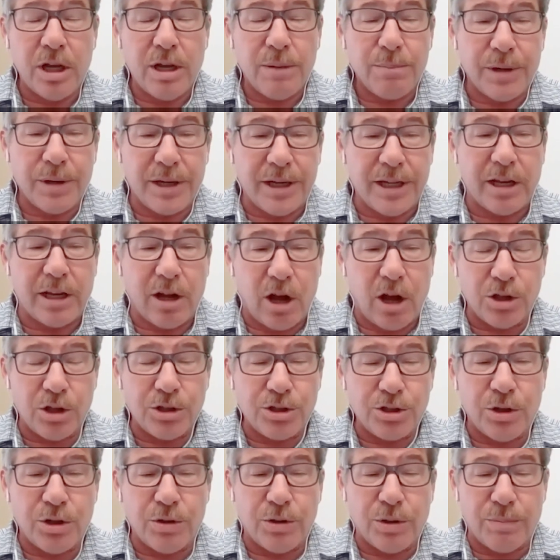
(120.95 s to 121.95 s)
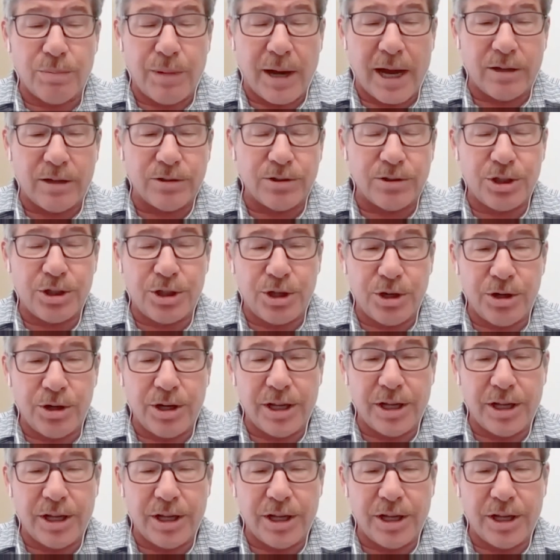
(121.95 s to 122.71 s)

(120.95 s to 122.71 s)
But then also the biosecurity